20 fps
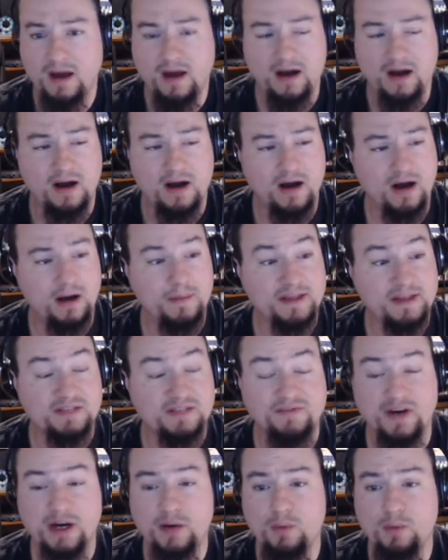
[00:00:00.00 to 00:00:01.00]
It's
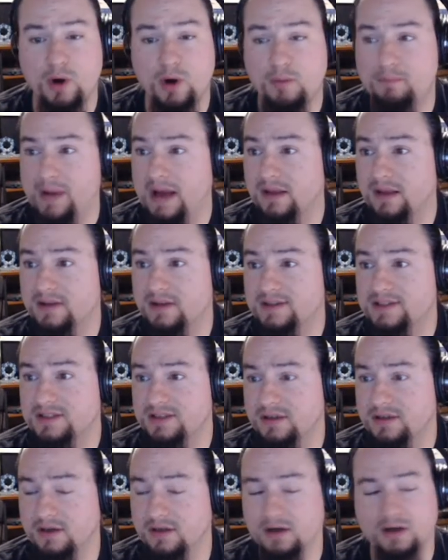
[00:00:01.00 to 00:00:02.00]
very well
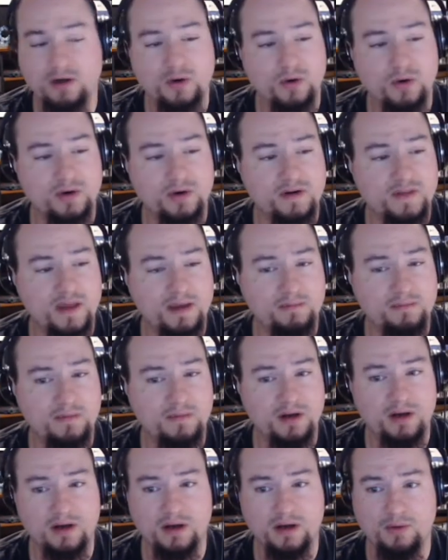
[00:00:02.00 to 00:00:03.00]
balanced, according to them,
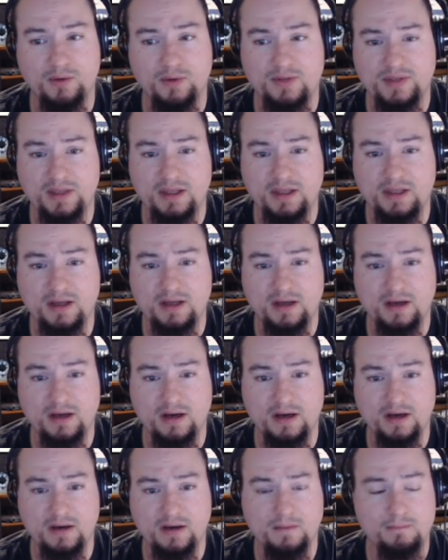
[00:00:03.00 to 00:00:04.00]
with the
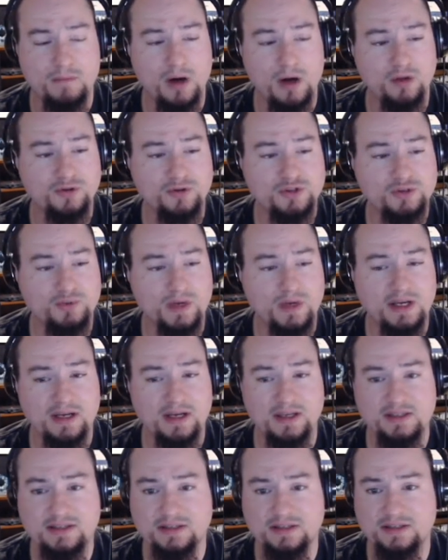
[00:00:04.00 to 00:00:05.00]
malt
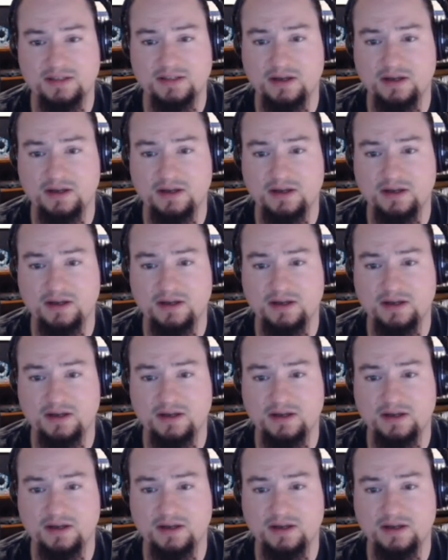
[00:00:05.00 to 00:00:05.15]
sweetness